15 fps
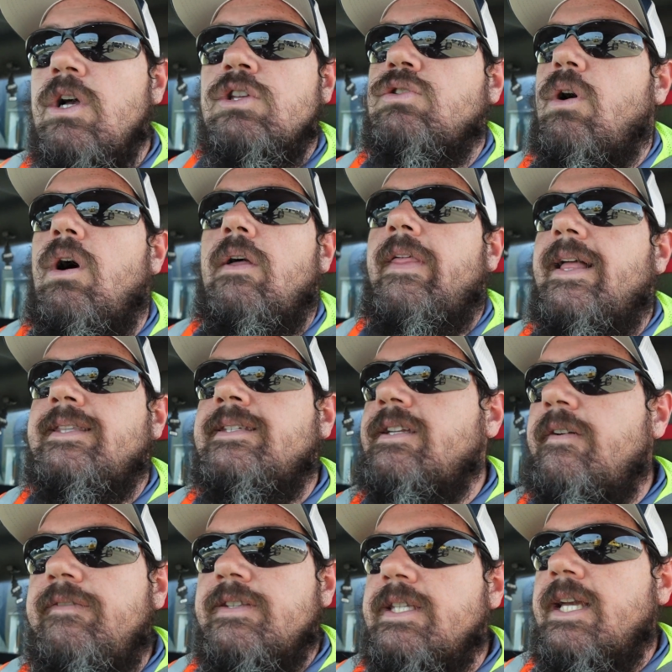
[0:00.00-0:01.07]
So all that
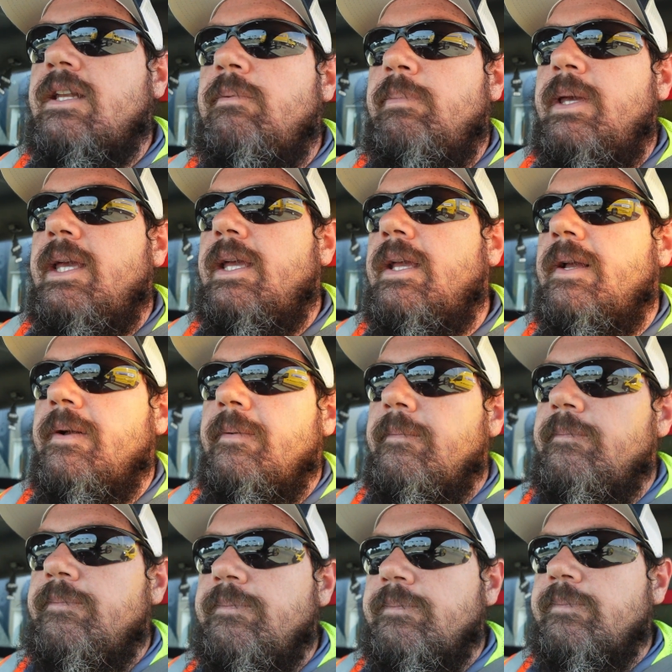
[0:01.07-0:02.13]
stuff is going to be
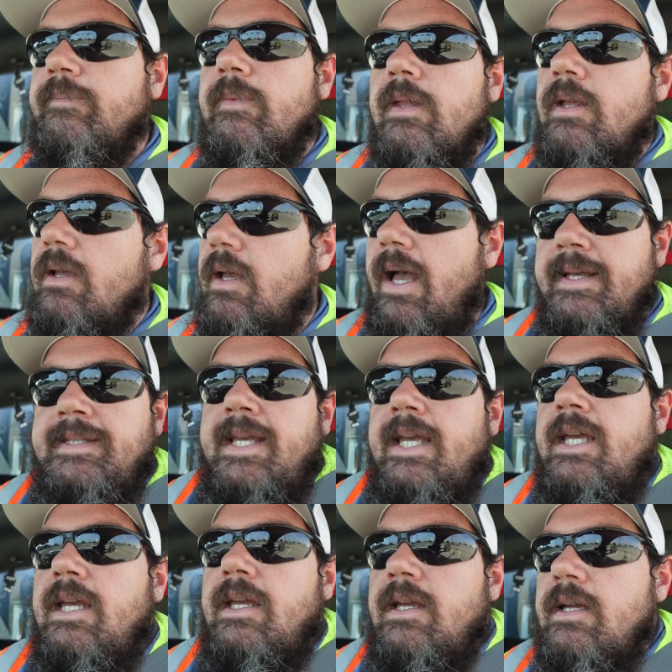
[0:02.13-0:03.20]

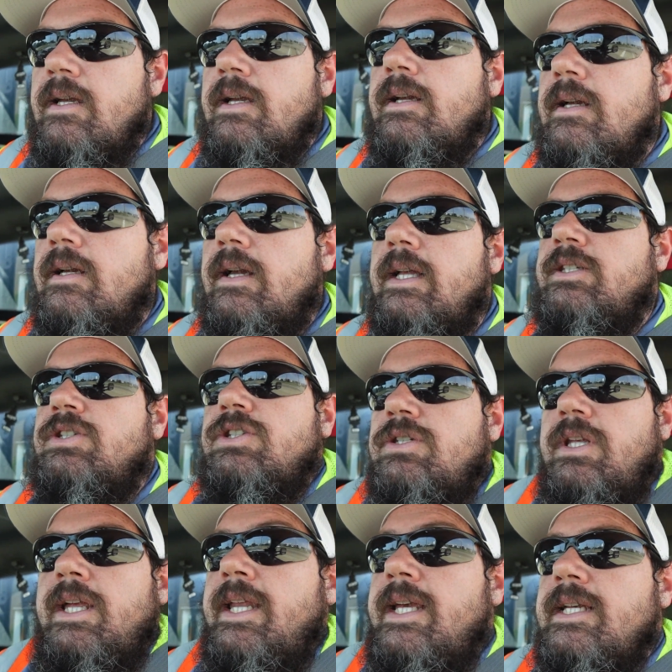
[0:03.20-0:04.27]
SAE.
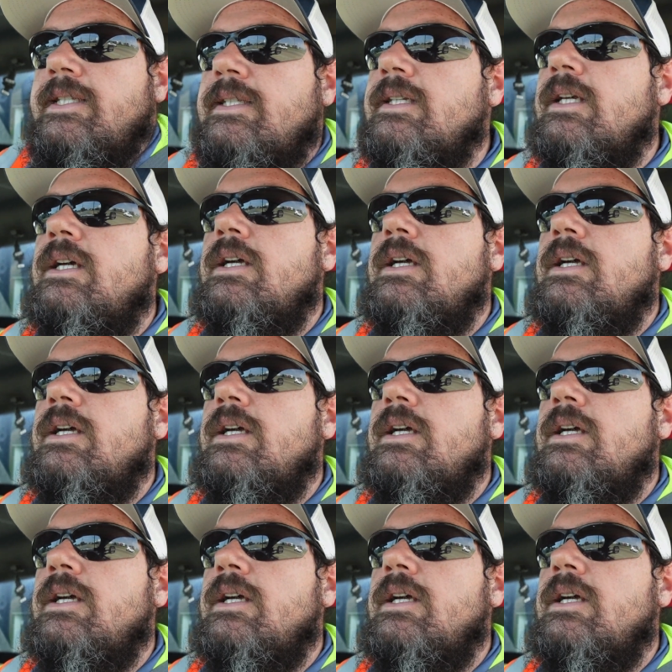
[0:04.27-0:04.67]
It is.